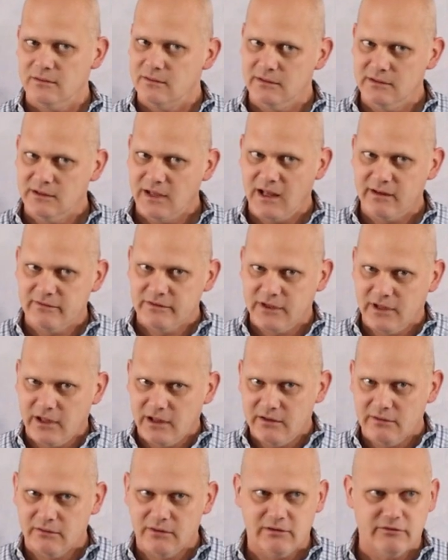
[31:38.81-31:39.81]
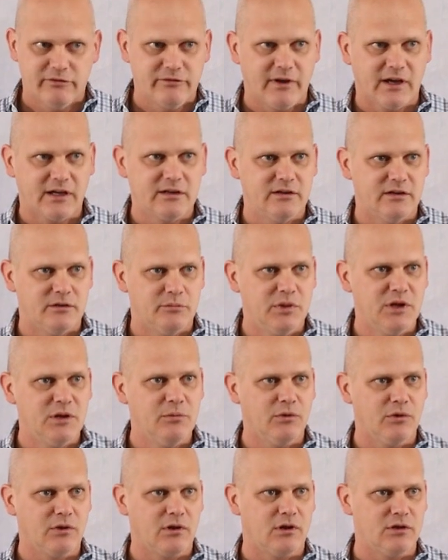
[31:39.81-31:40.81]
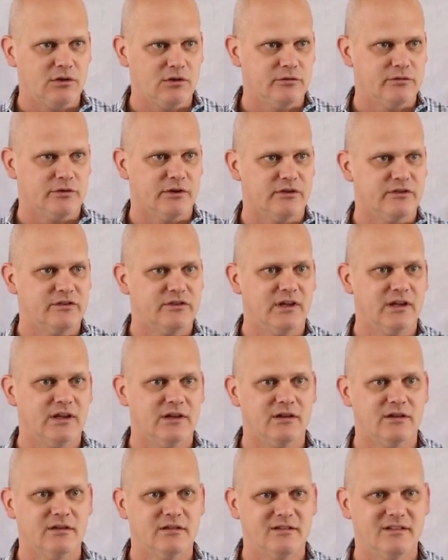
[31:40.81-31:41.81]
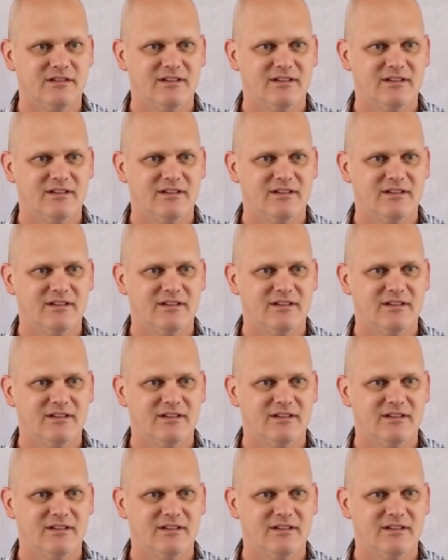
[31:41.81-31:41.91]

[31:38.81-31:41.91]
navigator infected people all over the city